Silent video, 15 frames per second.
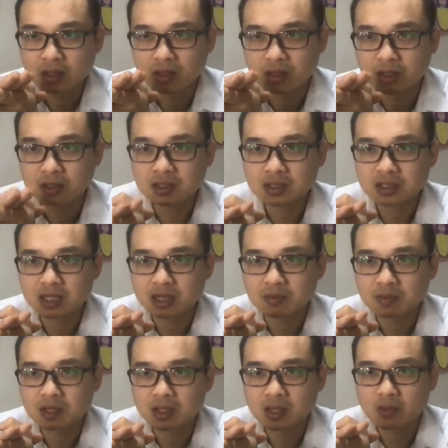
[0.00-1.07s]
This is
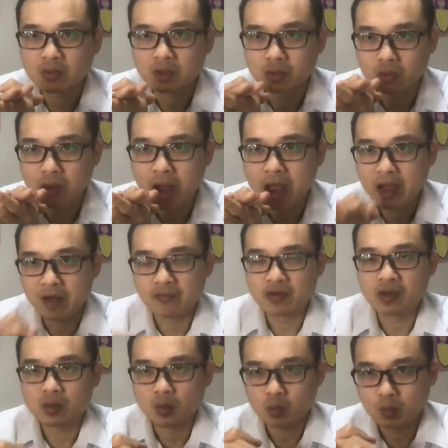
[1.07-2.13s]
something that we do
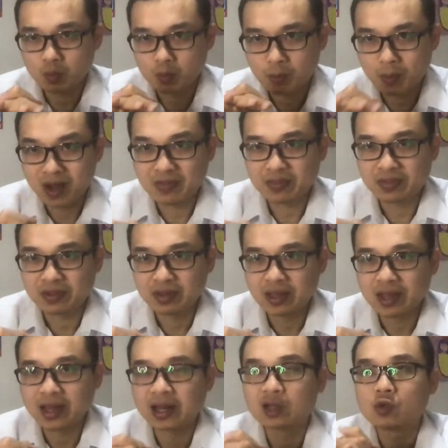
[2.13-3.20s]
every month,
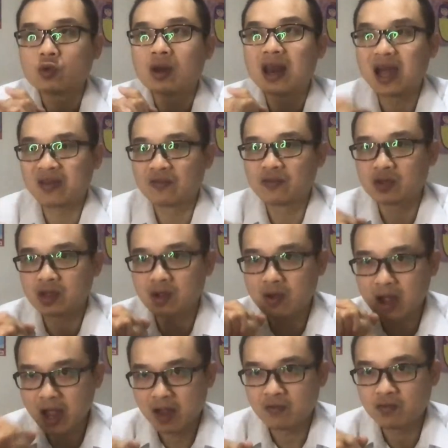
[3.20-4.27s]
and I do live video
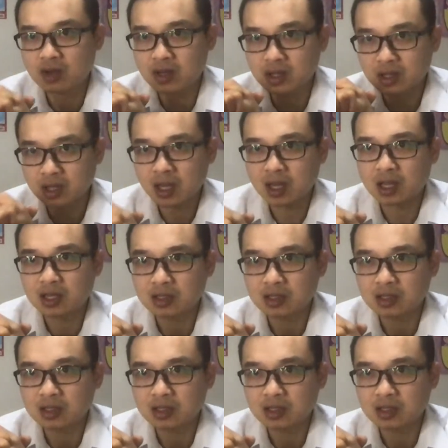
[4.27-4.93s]
every day.